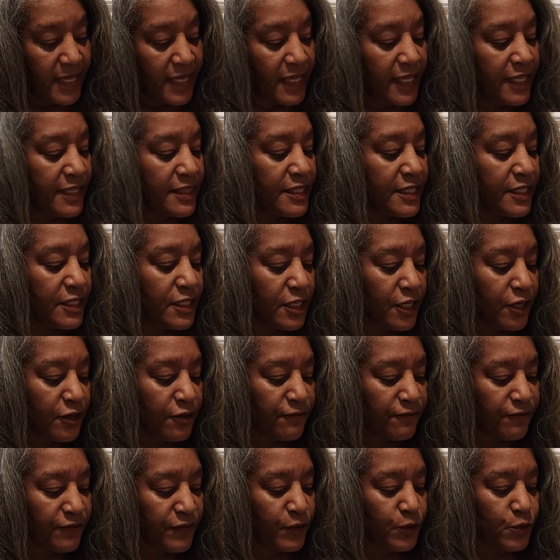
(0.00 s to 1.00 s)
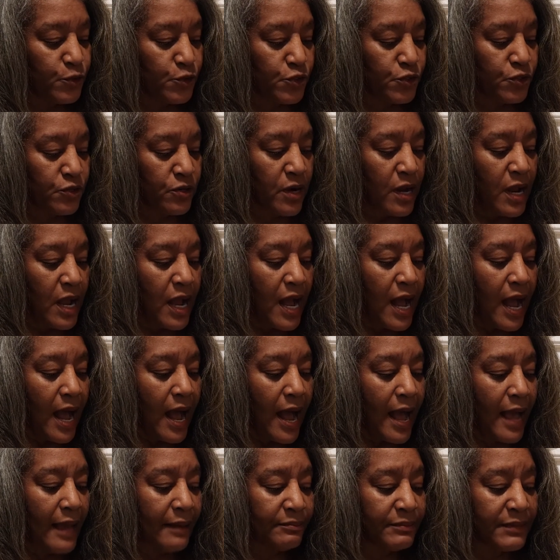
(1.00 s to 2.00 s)
In the near future,
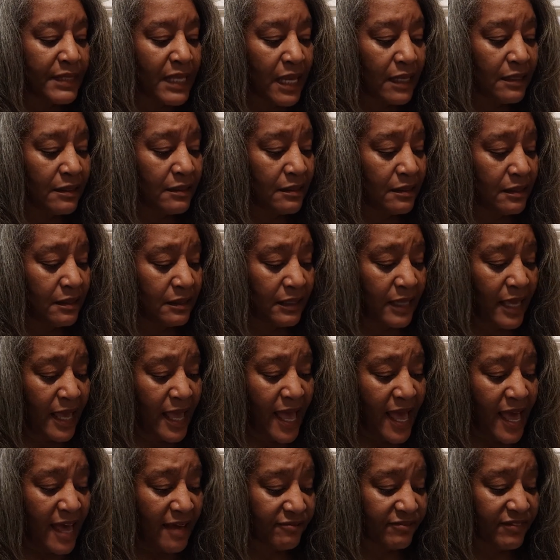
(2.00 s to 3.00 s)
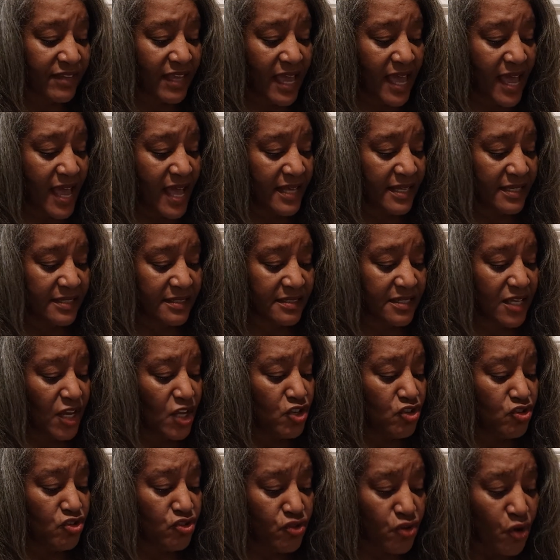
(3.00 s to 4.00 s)
I'm not gonna have to ask
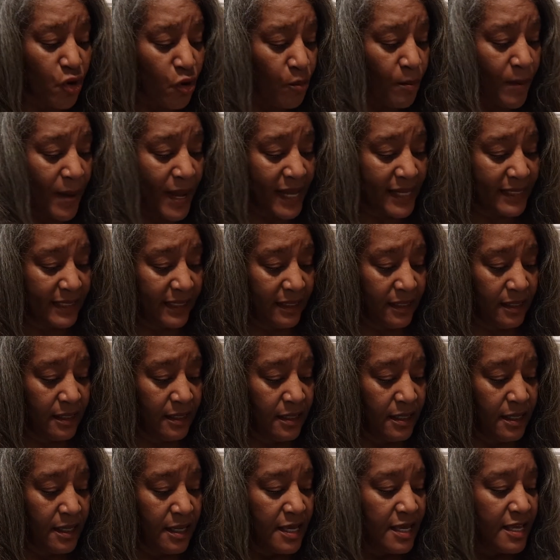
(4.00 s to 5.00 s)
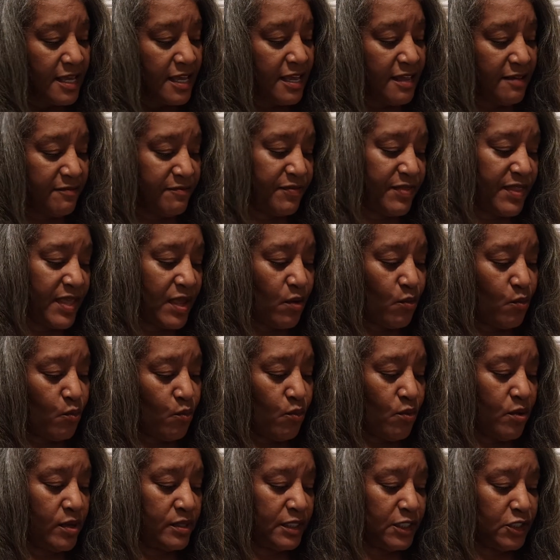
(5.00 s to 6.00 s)
nobody if they
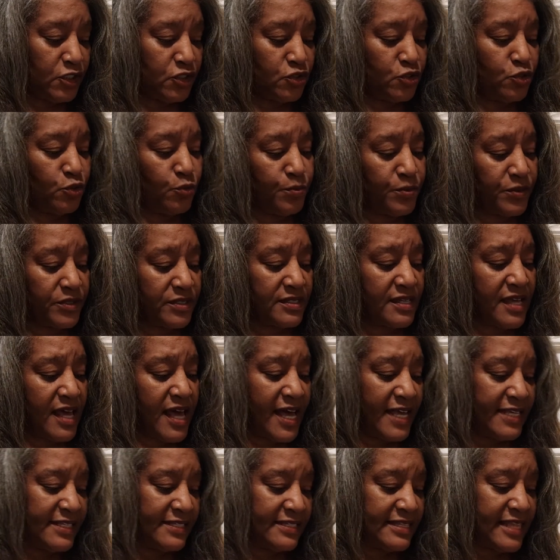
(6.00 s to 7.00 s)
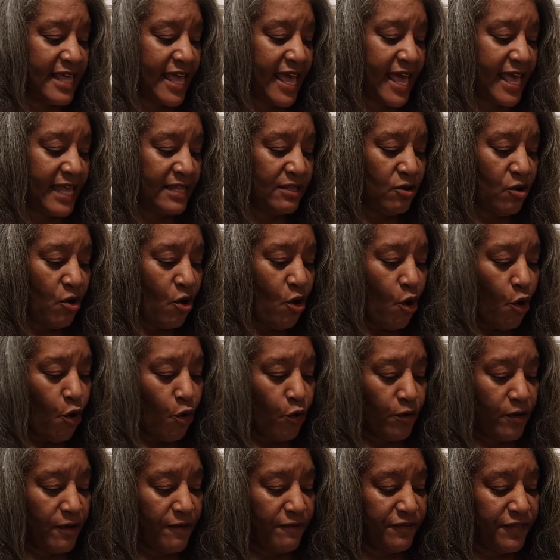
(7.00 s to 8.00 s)
want to supersize that
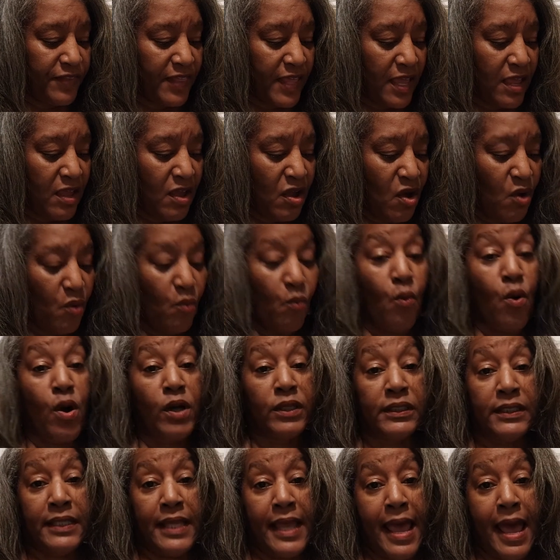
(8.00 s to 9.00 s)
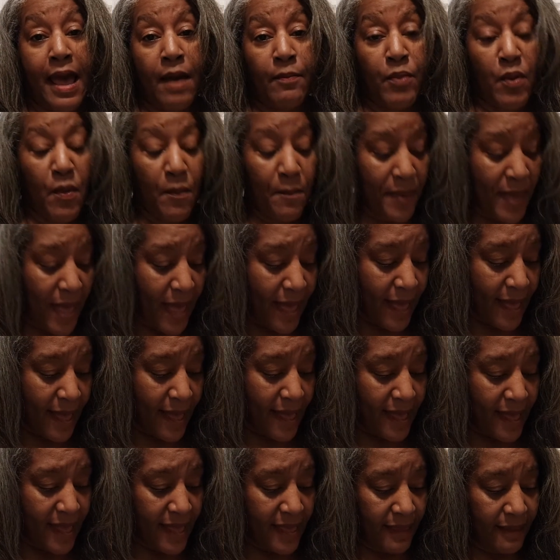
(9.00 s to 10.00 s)
or if they want an apple
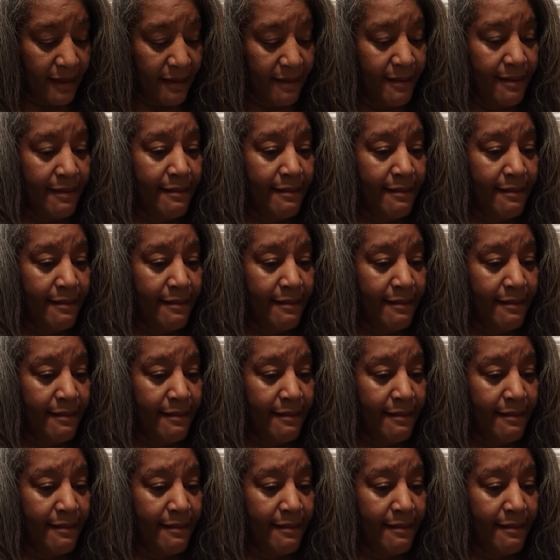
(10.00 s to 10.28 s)
pie.